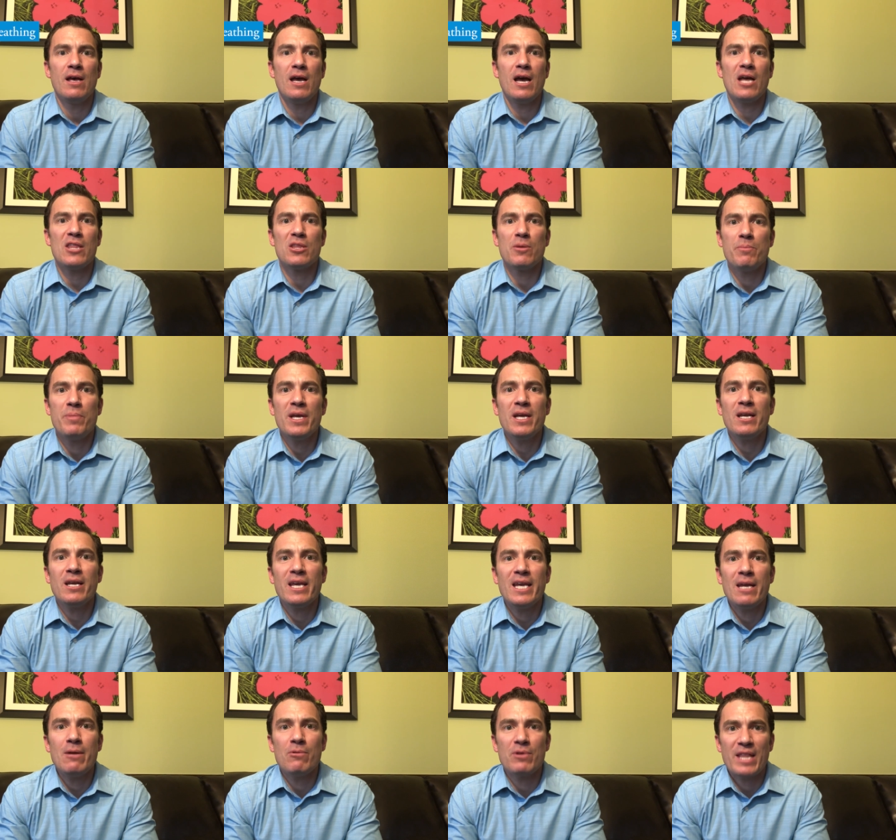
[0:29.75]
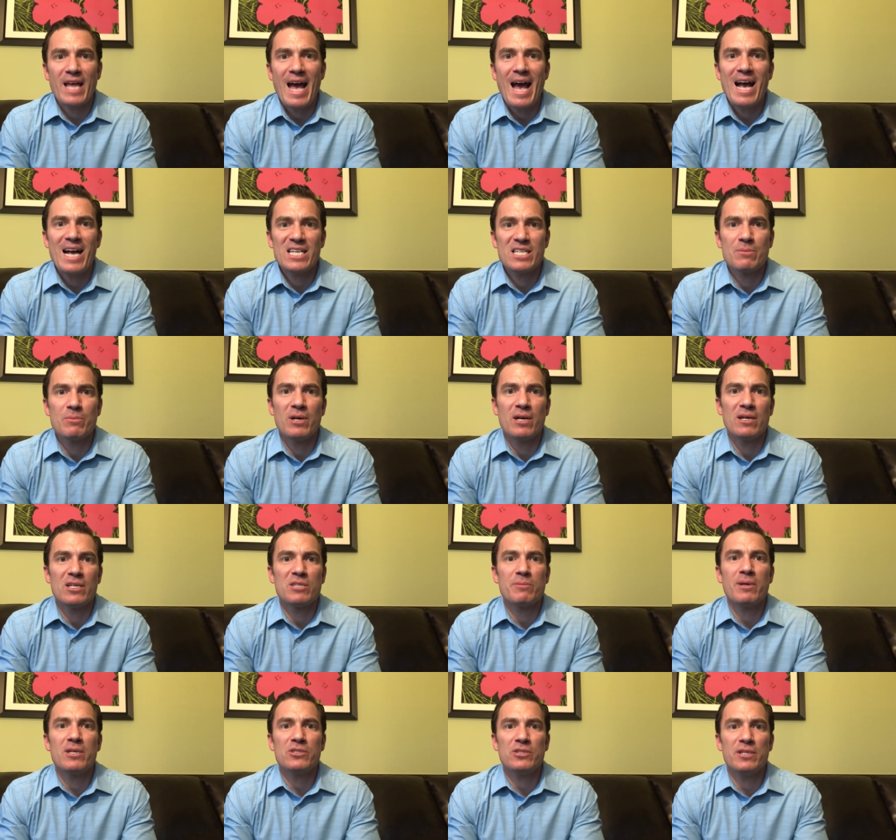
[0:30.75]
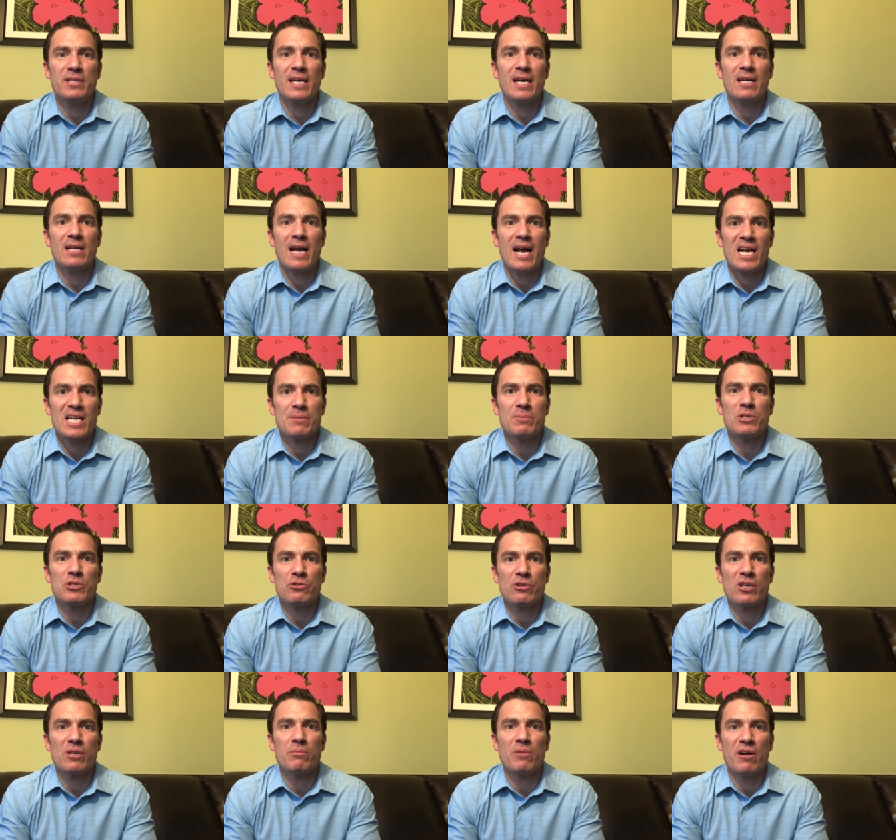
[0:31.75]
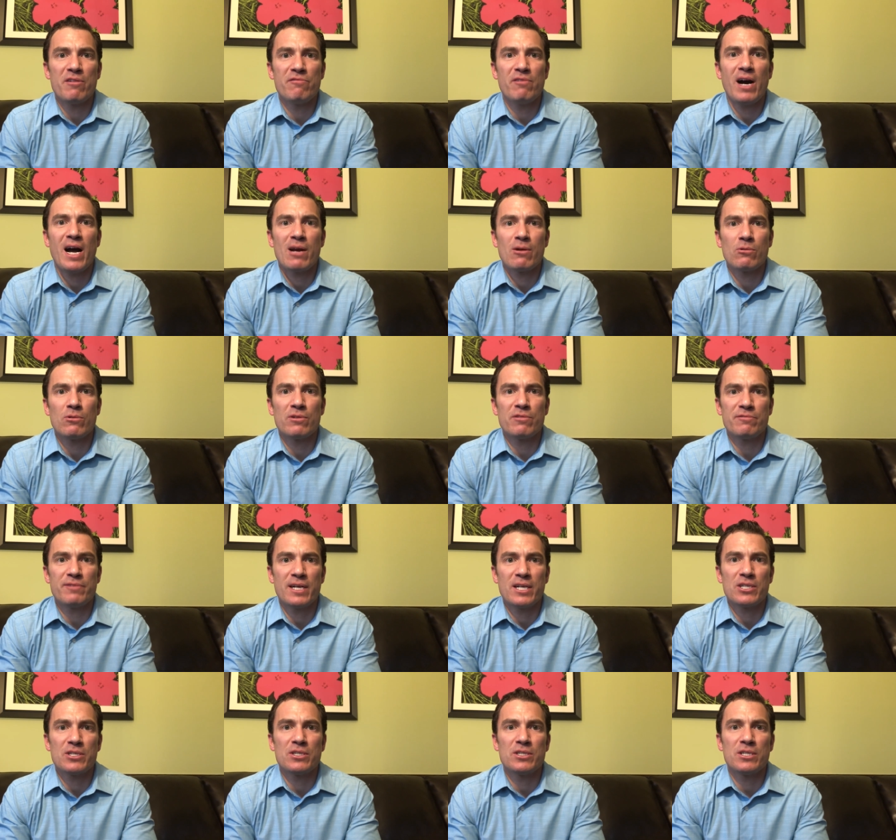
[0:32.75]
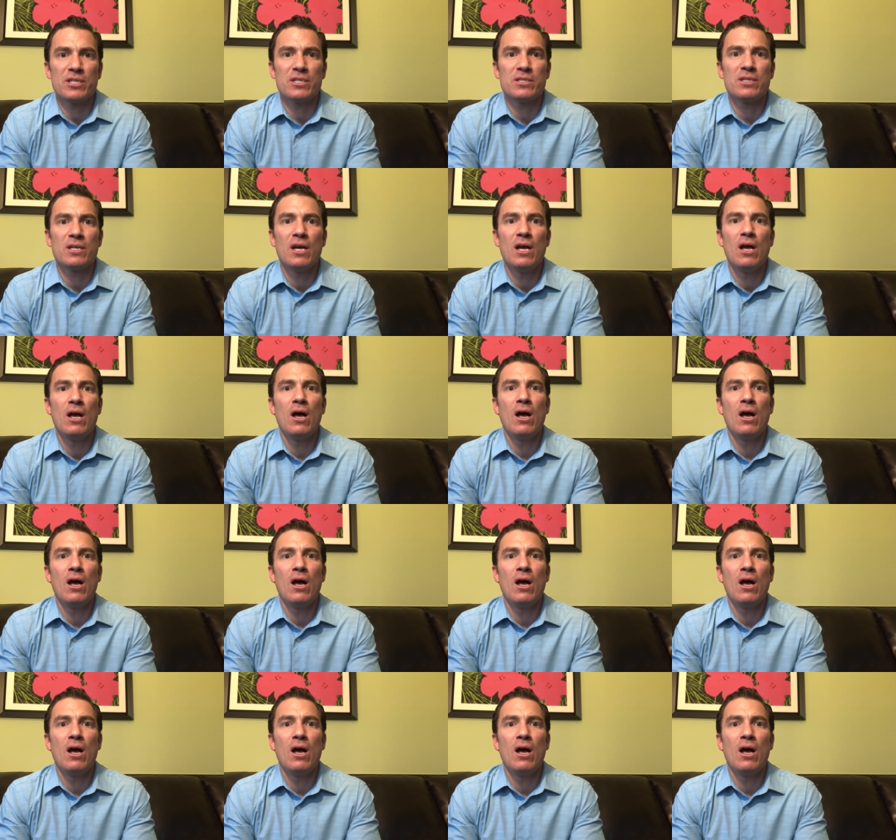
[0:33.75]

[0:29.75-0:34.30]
And the big key with asthma, especially that asthma triggered by viral infections is